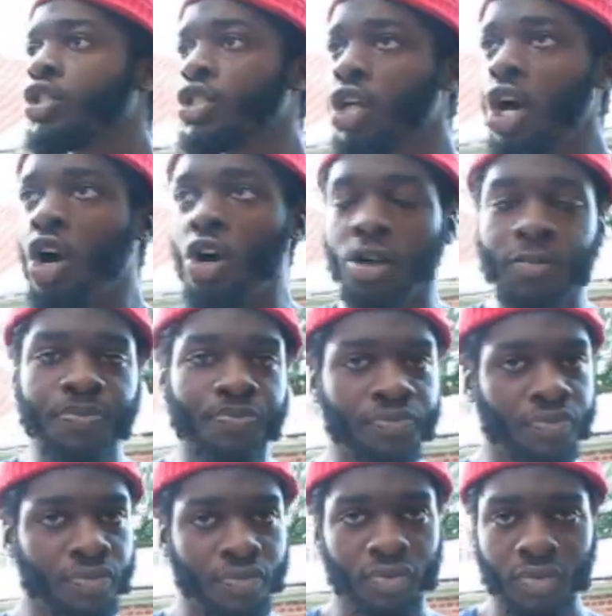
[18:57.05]
So,
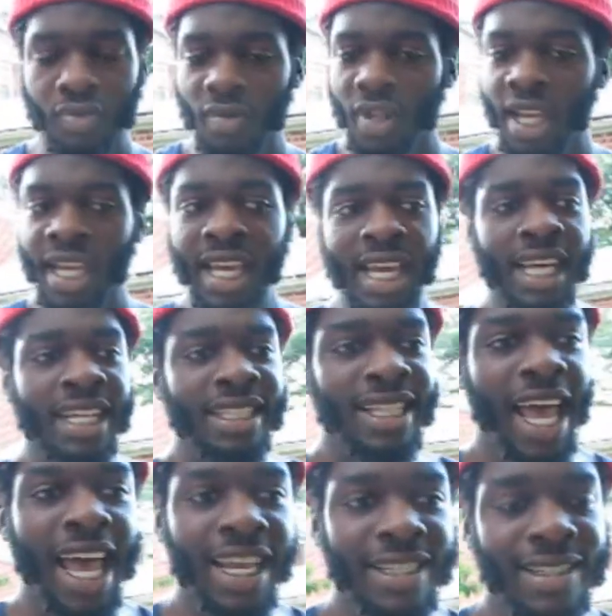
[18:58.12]

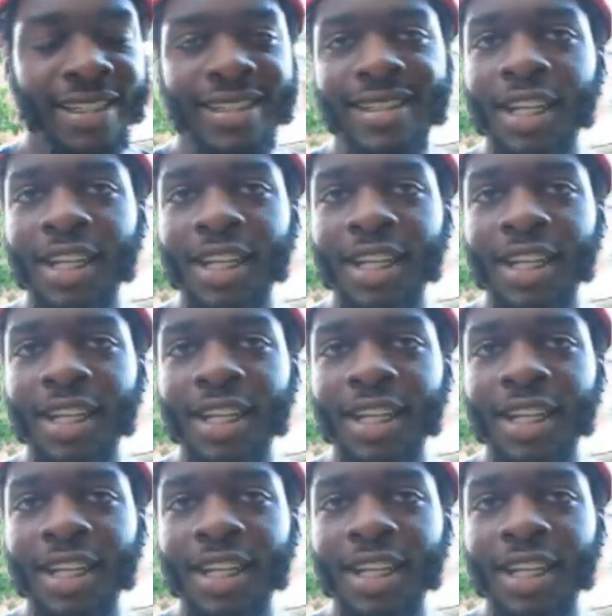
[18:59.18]
that is the